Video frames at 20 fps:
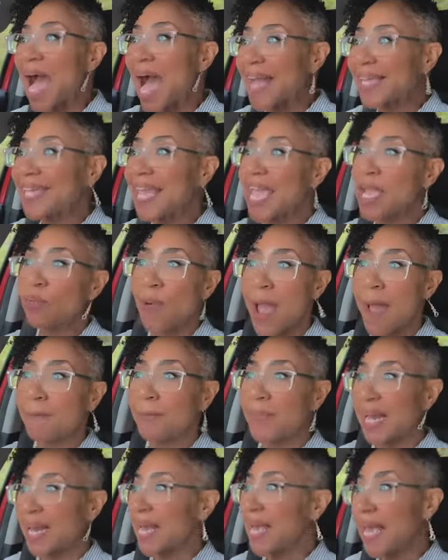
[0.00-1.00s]
like, I can't
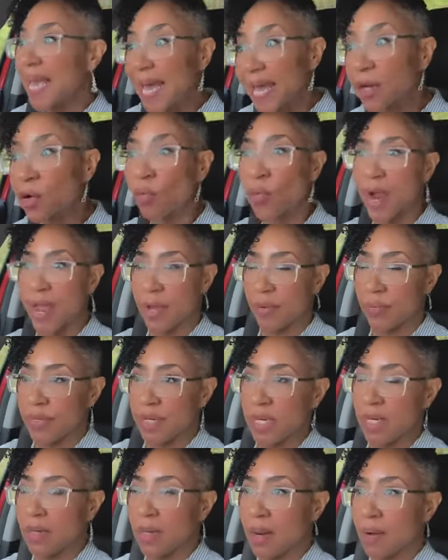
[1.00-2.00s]
wrap my head
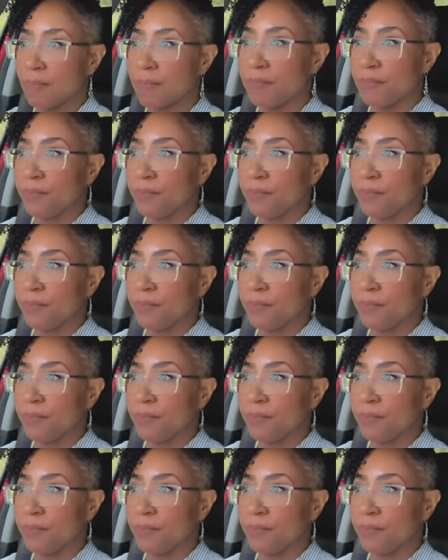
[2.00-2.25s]
around it.